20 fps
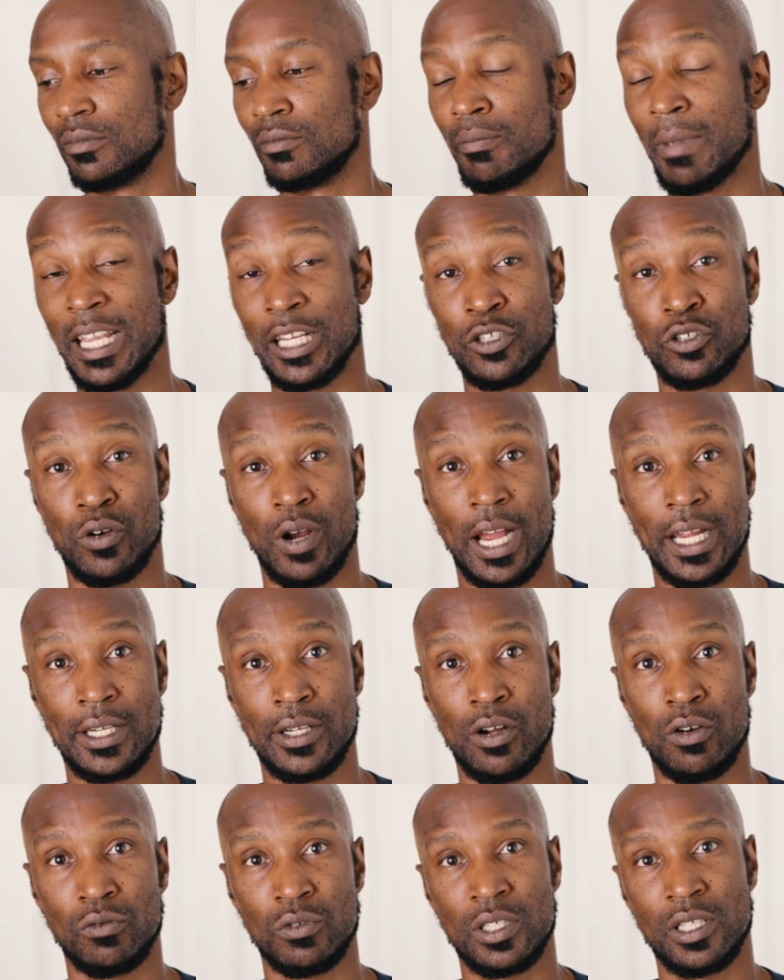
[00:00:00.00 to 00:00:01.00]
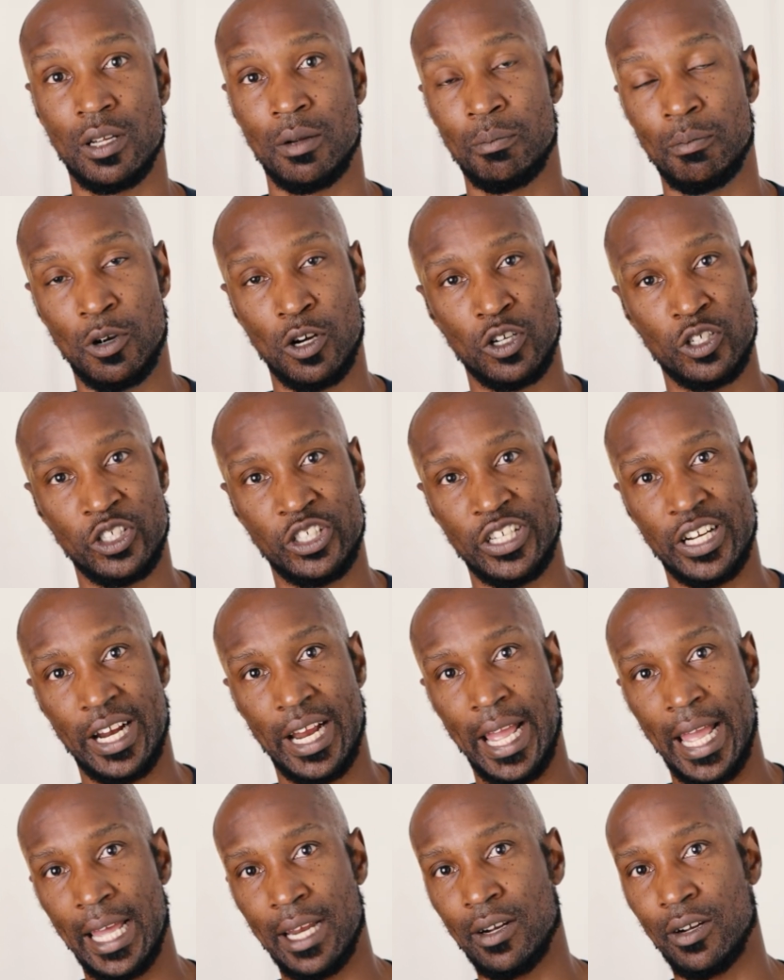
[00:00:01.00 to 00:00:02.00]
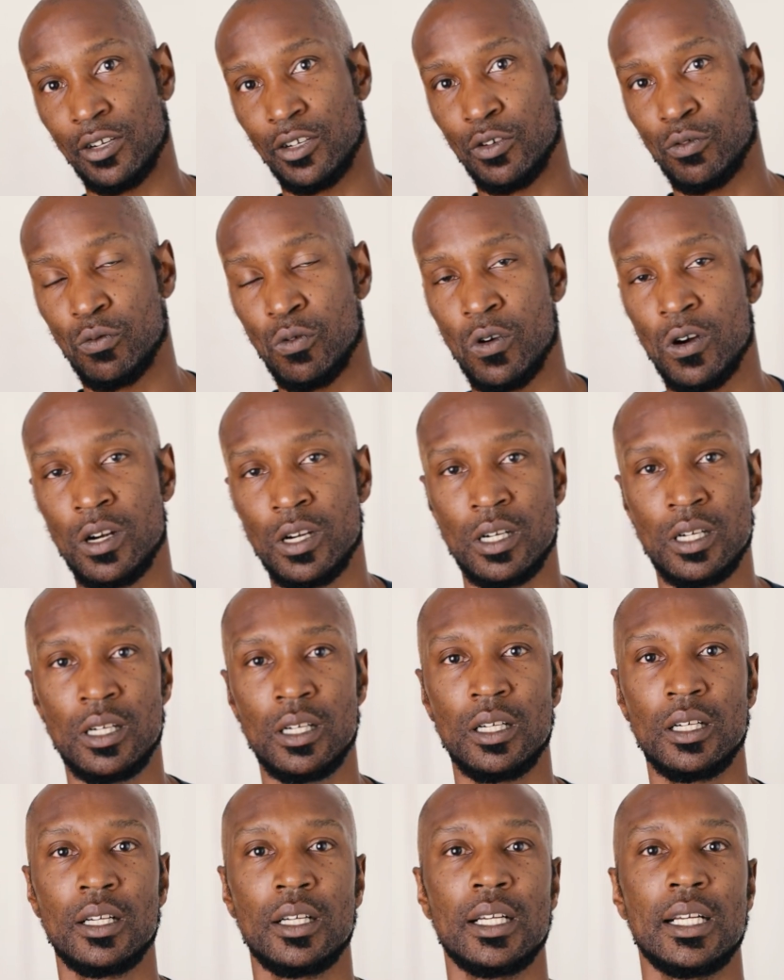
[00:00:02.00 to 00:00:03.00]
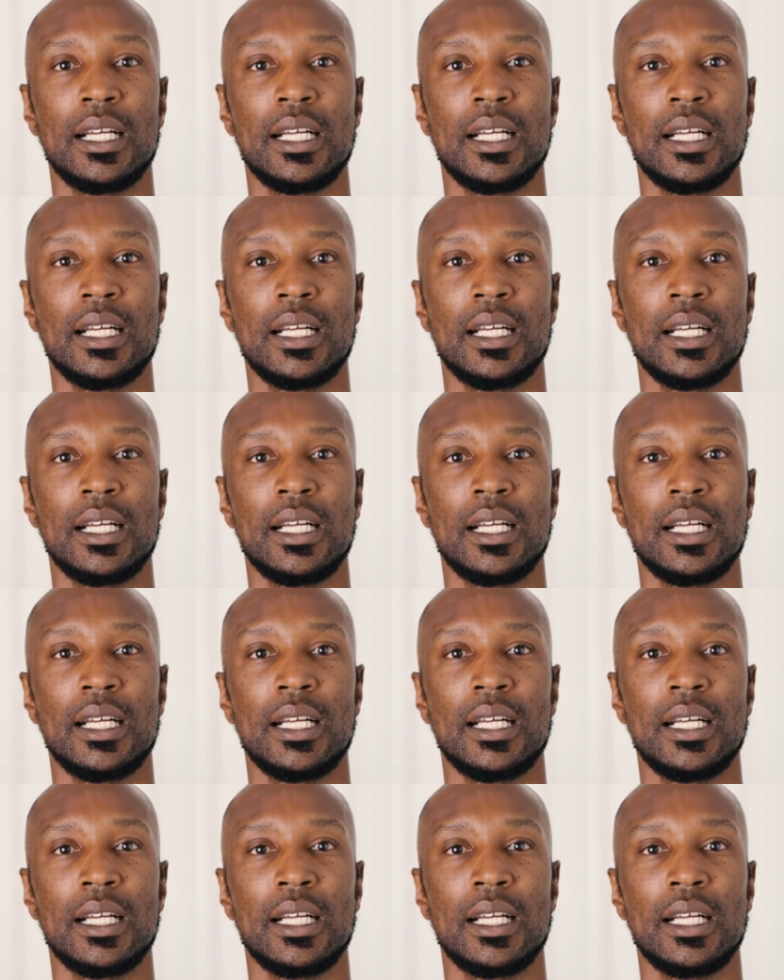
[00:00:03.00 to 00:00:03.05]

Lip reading: make sure I don't submerge their head underwater.